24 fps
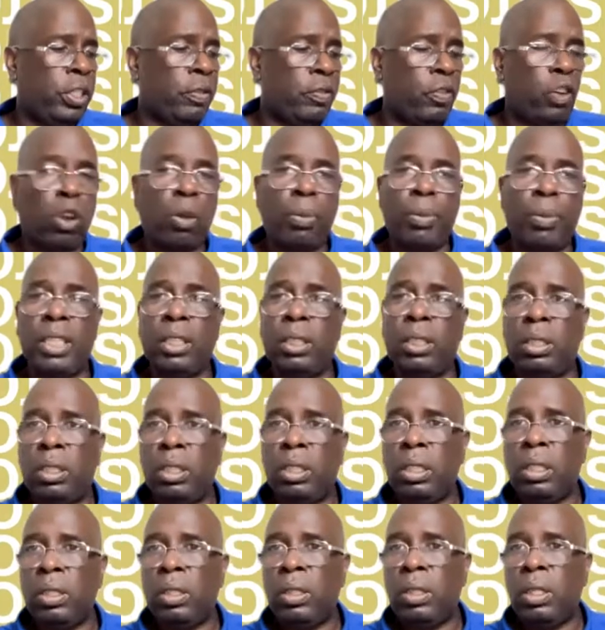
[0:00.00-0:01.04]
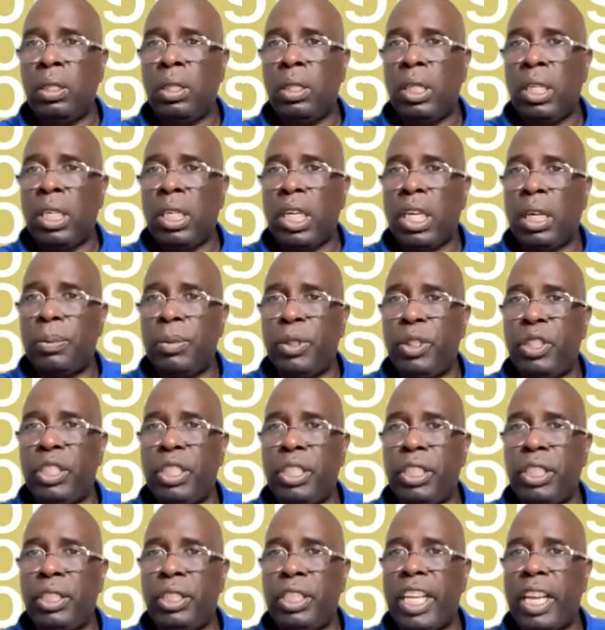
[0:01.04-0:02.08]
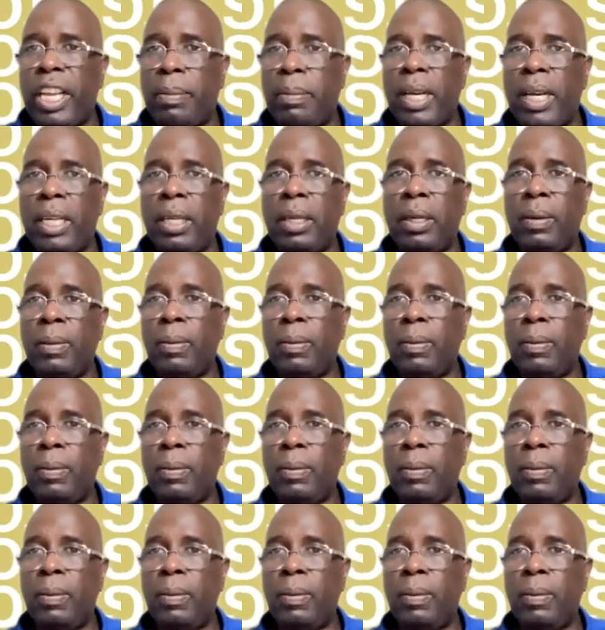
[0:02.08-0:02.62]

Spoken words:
Development Committee Chairman.